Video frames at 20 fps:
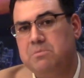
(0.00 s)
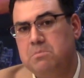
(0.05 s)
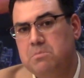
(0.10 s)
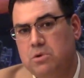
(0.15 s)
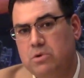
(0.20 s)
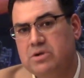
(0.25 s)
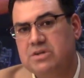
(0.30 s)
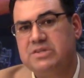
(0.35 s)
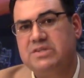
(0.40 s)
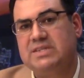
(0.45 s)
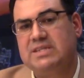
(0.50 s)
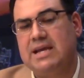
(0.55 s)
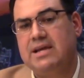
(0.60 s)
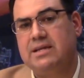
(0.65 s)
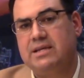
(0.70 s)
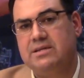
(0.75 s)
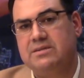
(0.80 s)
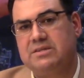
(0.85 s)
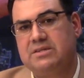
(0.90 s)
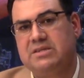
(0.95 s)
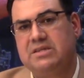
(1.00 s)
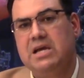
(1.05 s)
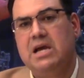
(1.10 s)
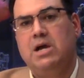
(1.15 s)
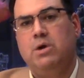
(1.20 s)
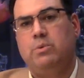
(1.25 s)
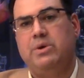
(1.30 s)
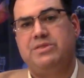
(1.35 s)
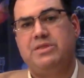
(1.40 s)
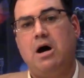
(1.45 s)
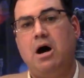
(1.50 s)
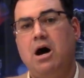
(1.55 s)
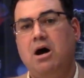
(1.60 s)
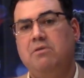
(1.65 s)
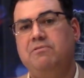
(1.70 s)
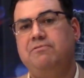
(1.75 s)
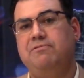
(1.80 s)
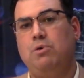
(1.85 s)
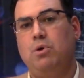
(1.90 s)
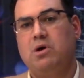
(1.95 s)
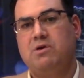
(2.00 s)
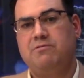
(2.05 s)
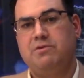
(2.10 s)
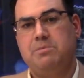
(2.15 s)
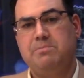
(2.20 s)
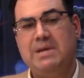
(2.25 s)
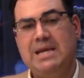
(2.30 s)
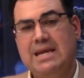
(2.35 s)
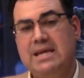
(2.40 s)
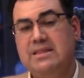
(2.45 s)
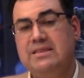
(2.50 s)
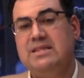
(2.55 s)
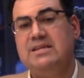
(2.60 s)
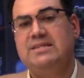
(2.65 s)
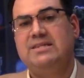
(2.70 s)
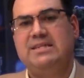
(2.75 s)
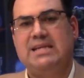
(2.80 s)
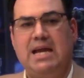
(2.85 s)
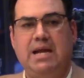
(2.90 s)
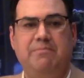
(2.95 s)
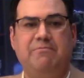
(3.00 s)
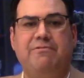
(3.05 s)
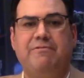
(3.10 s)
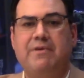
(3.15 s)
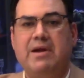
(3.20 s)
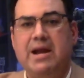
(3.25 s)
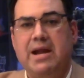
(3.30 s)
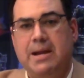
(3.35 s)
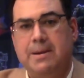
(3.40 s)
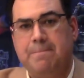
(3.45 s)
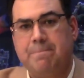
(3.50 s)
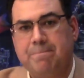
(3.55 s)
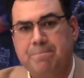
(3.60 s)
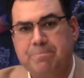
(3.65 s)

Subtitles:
more seconds with all 4 of them in the same frame.